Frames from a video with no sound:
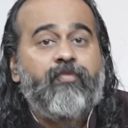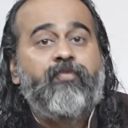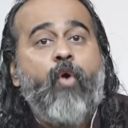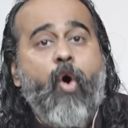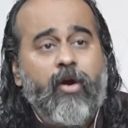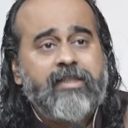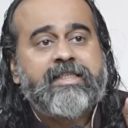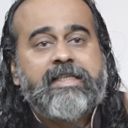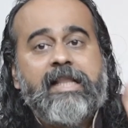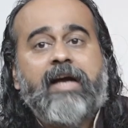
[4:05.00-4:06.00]

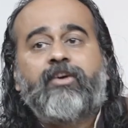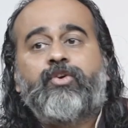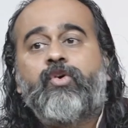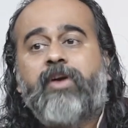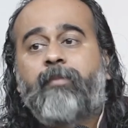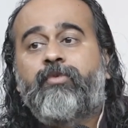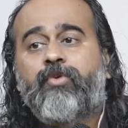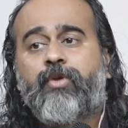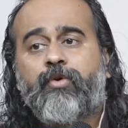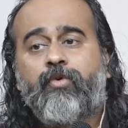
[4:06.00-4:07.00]
force luck to come
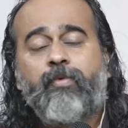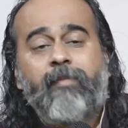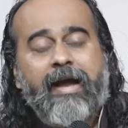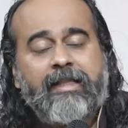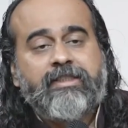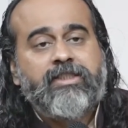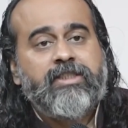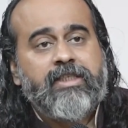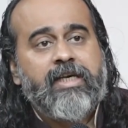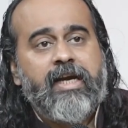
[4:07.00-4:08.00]
to you by the
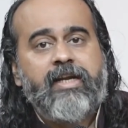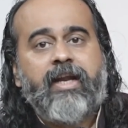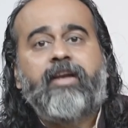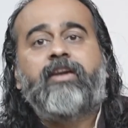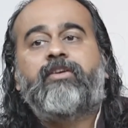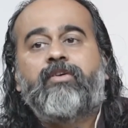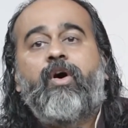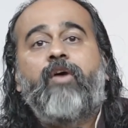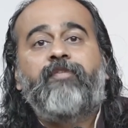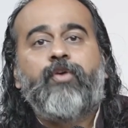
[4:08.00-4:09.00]
sheer dint
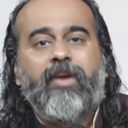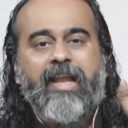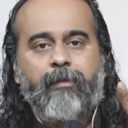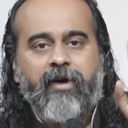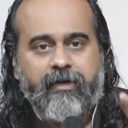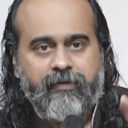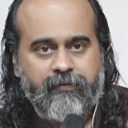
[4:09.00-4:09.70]
of your labor.